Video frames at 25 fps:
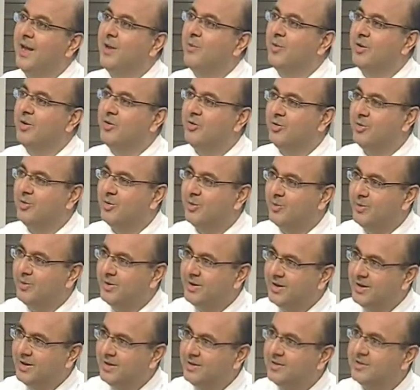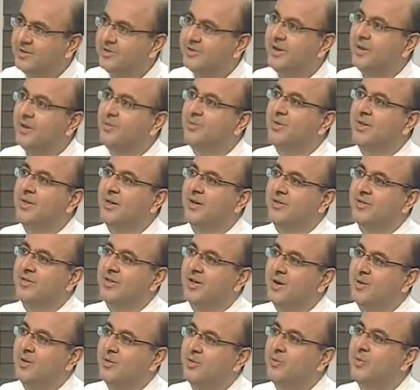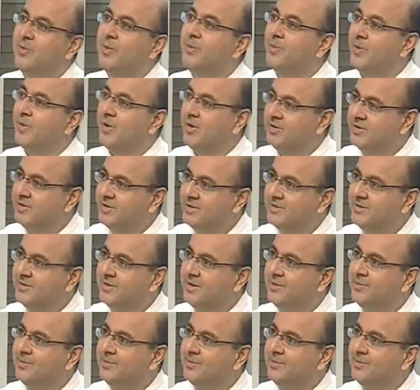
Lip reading: In which, we take the stem cells out, we process